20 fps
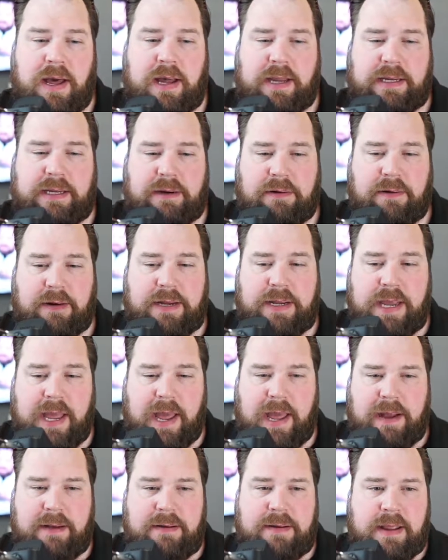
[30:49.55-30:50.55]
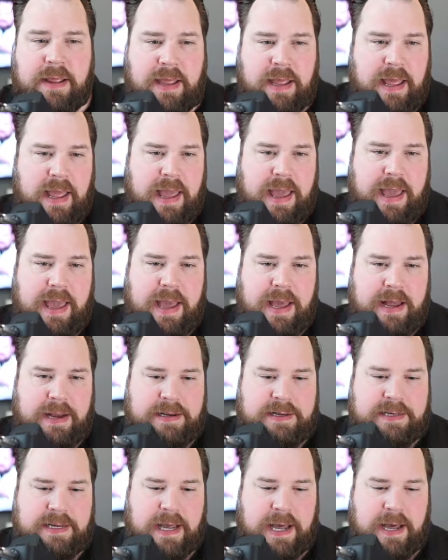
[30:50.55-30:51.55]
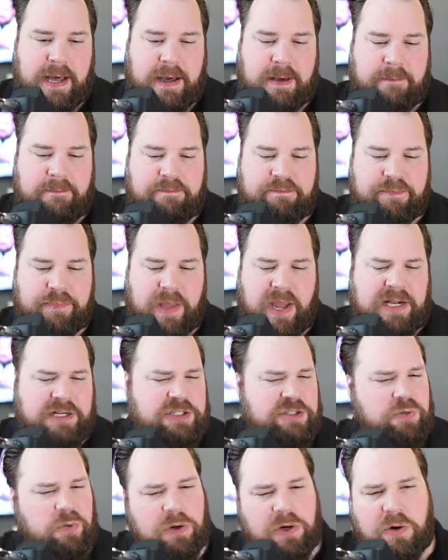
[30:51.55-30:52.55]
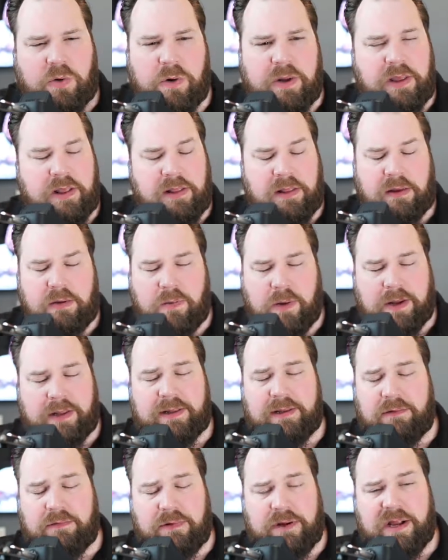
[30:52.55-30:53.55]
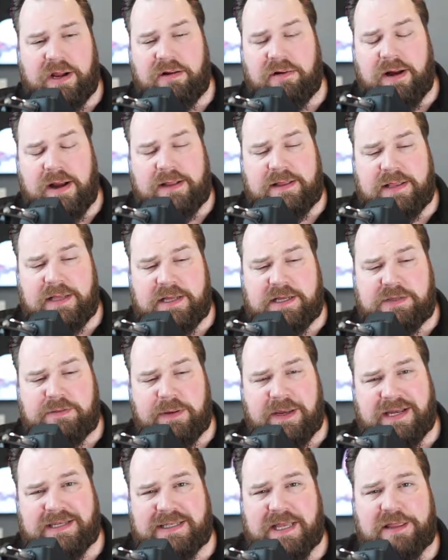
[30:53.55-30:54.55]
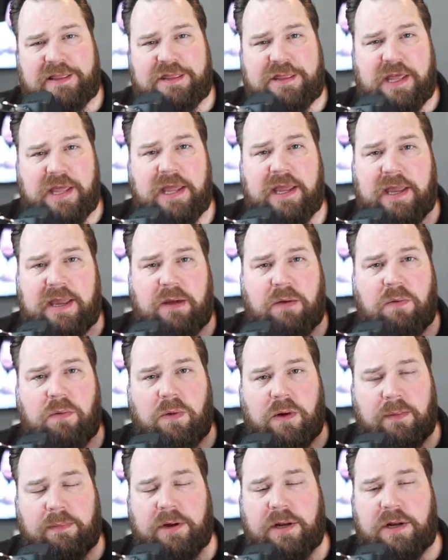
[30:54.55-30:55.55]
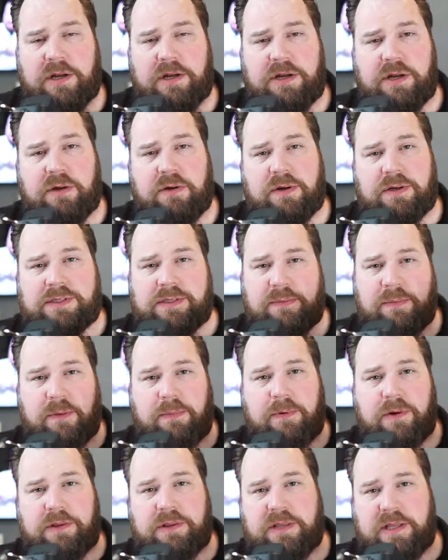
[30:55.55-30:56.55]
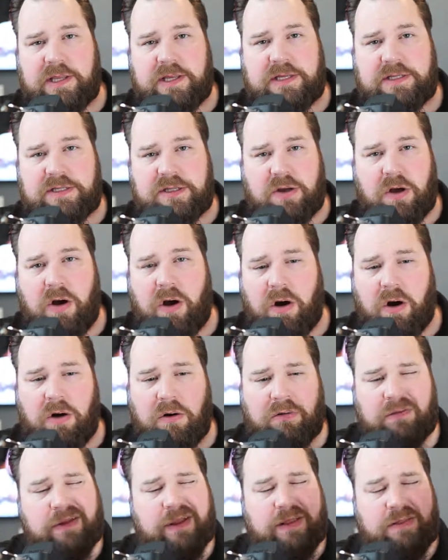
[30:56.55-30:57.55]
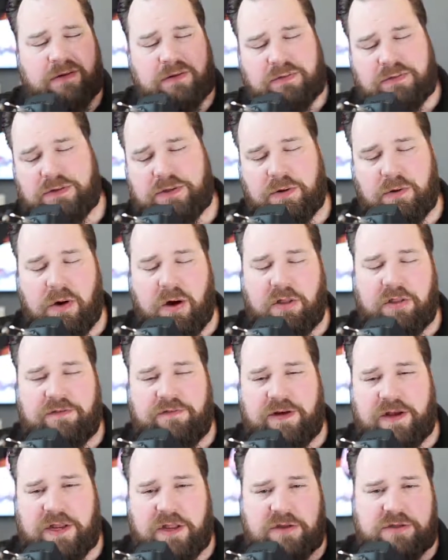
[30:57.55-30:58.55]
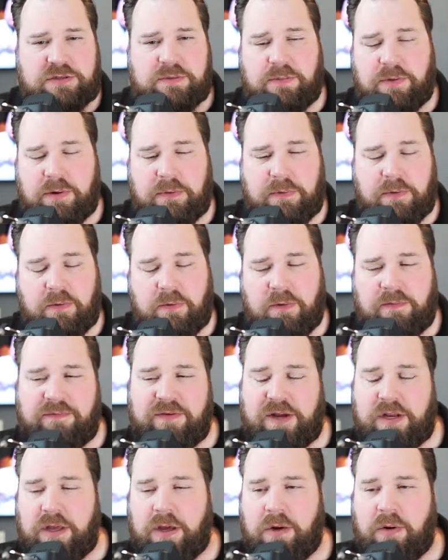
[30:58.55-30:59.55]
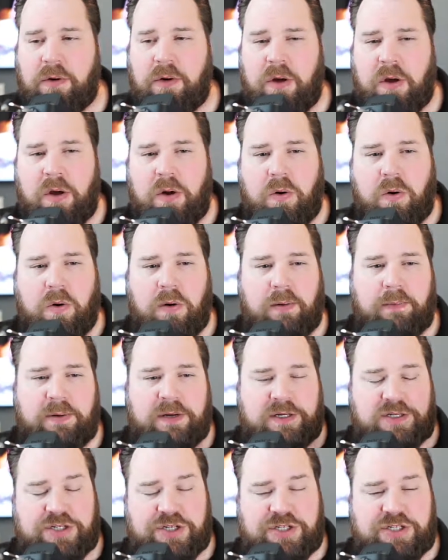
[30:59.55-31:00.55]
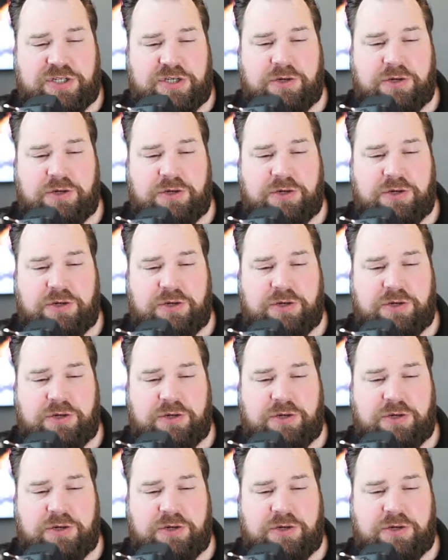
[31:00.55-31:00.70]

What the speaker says: here again. And I just want to quickly reiterate these because I think what I'm going to do is I'm going to put these either do all the videos and put them in one video, or I'm going to just